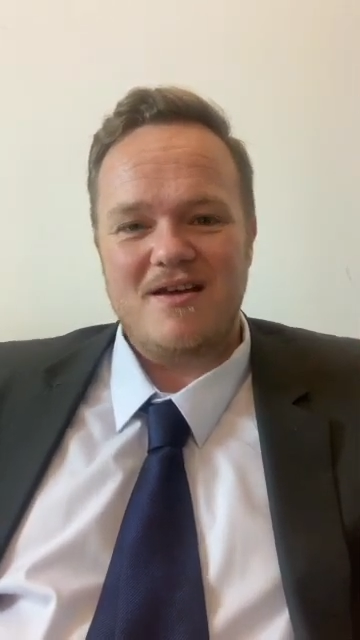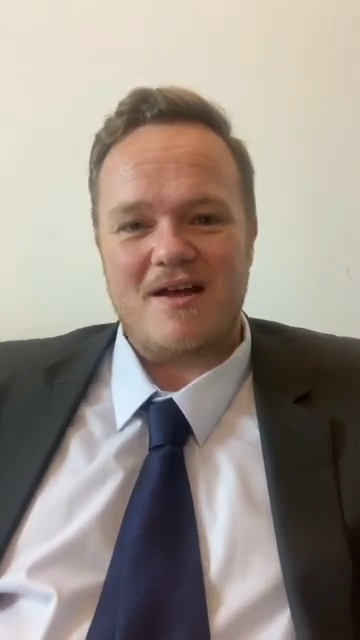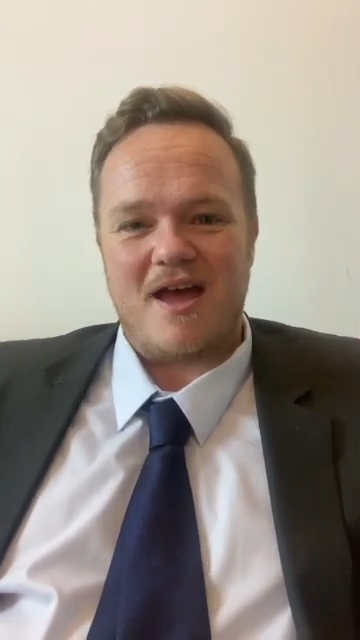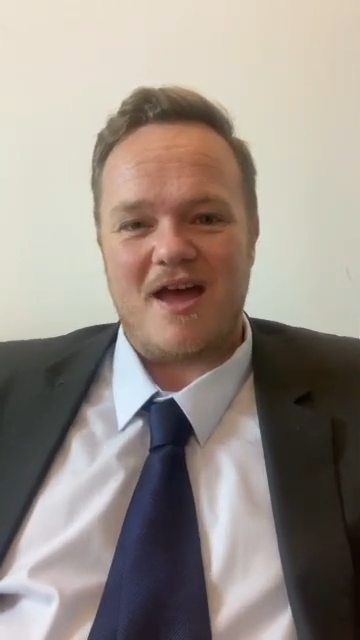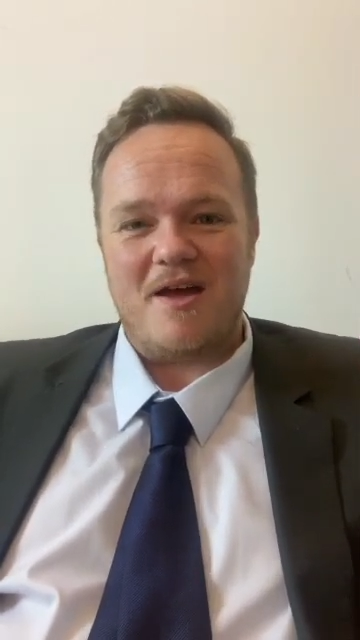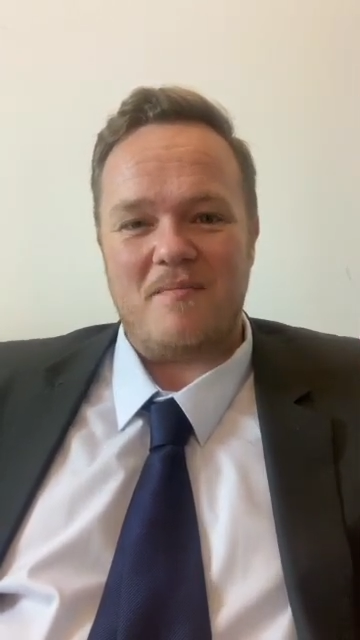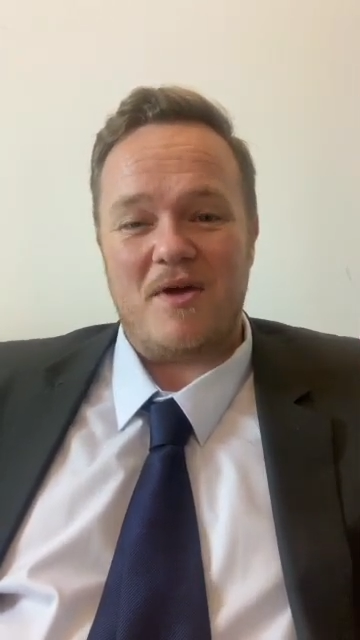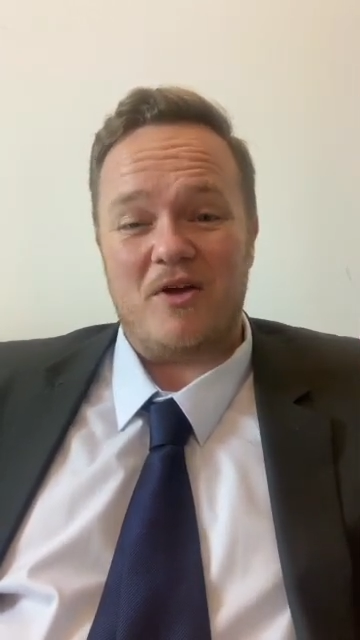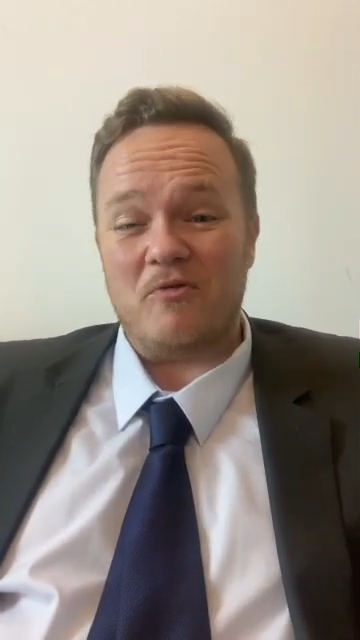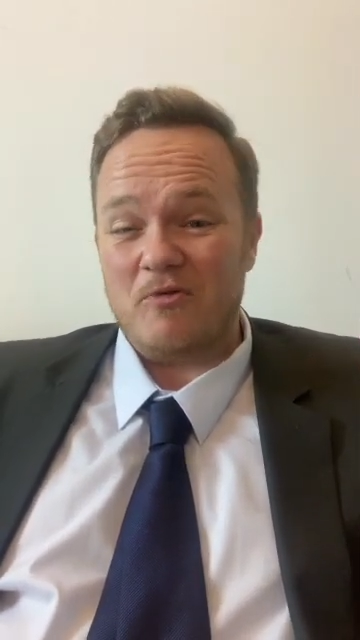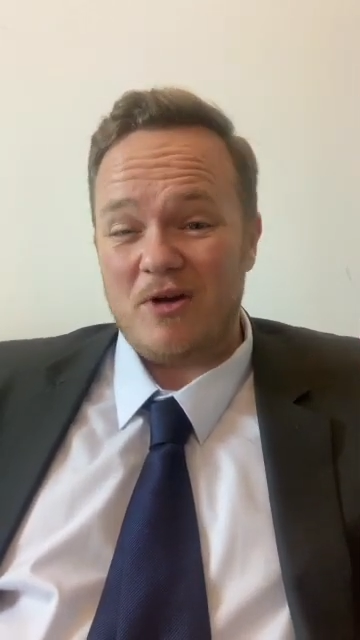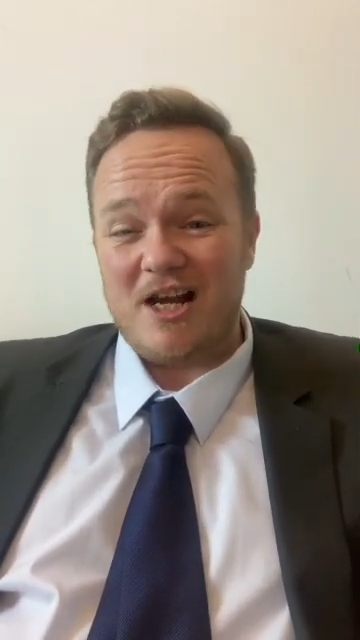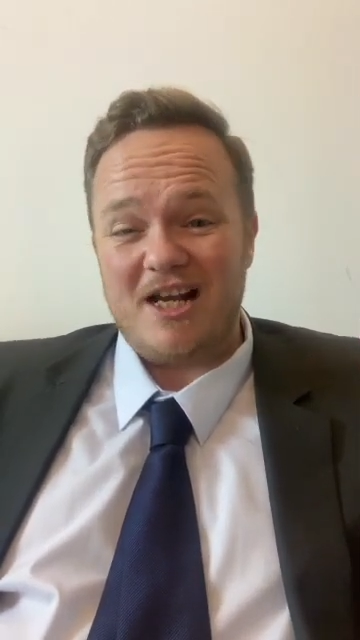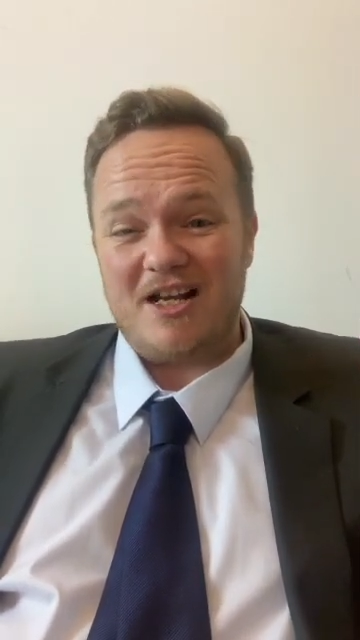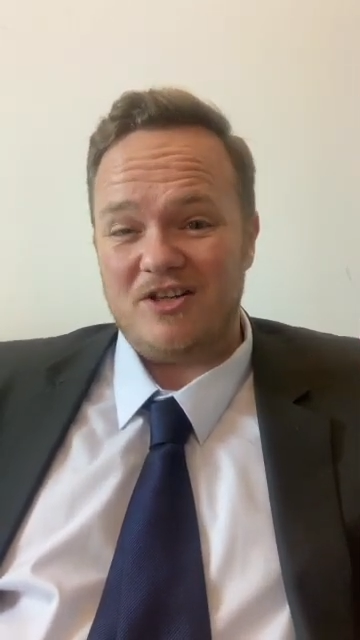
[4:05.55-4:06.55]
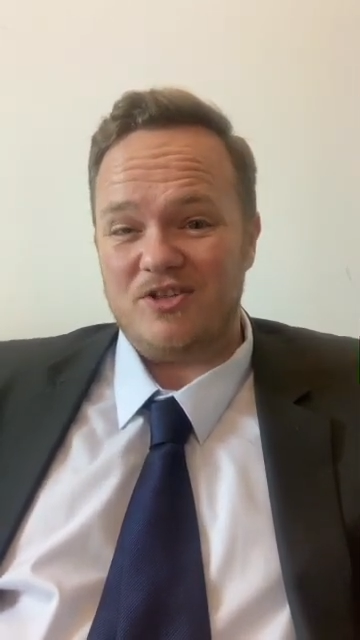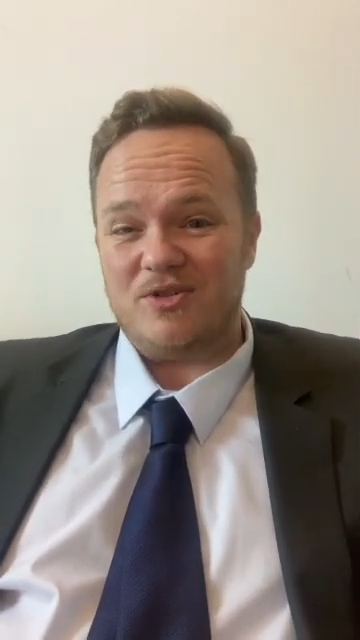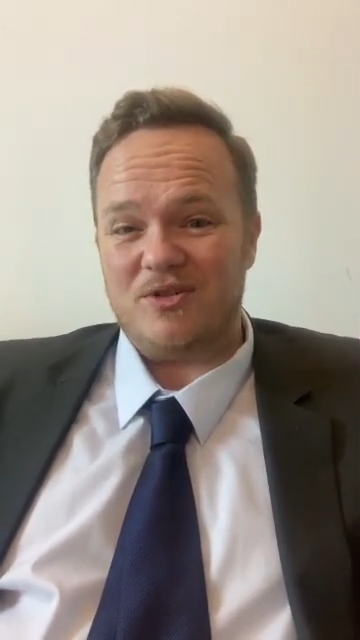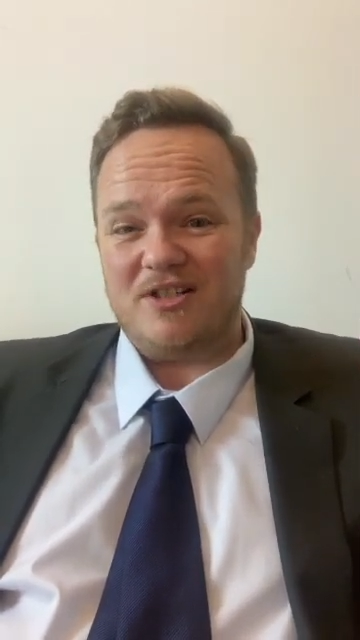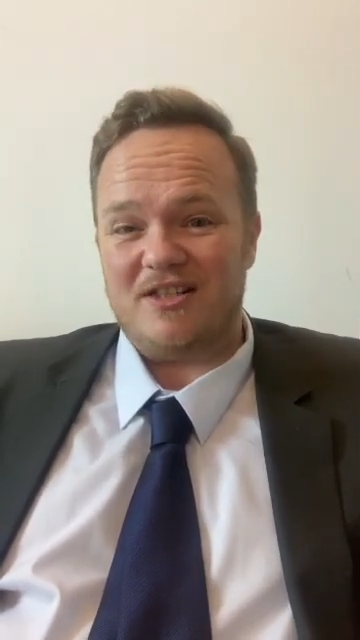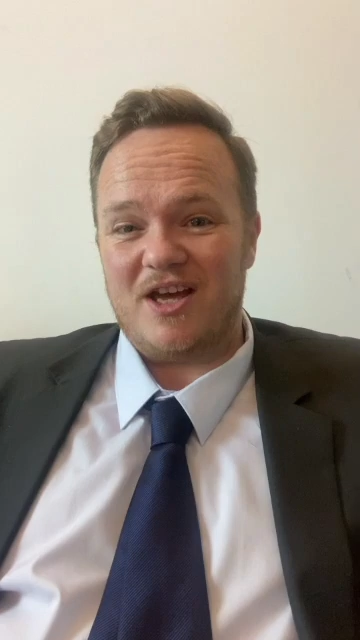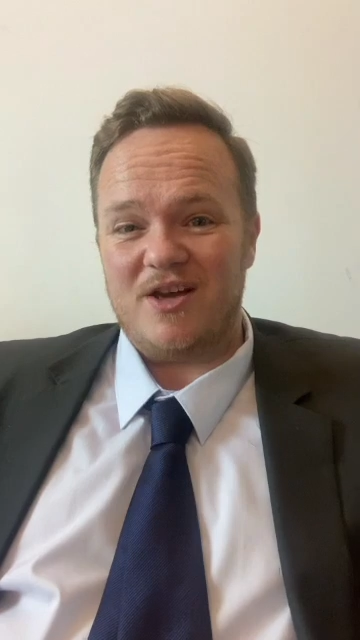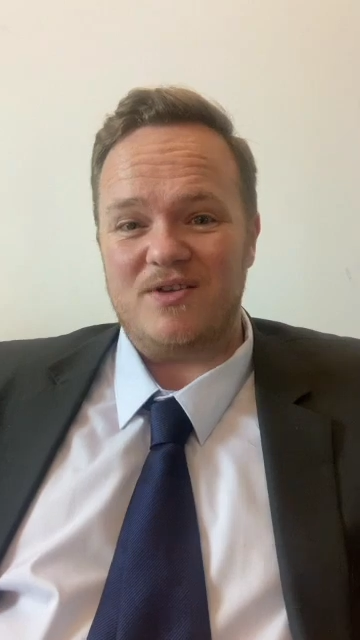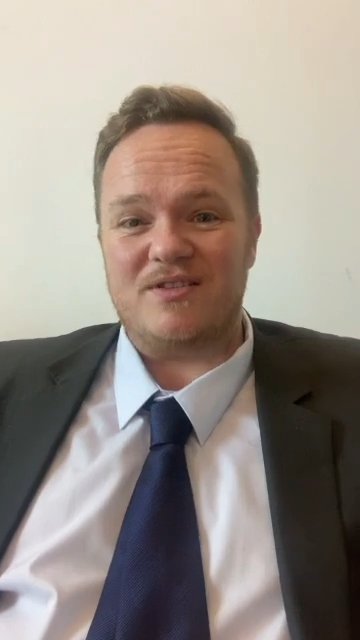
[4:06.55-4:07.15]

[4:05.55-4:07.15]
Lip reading: and I really enjoyed those.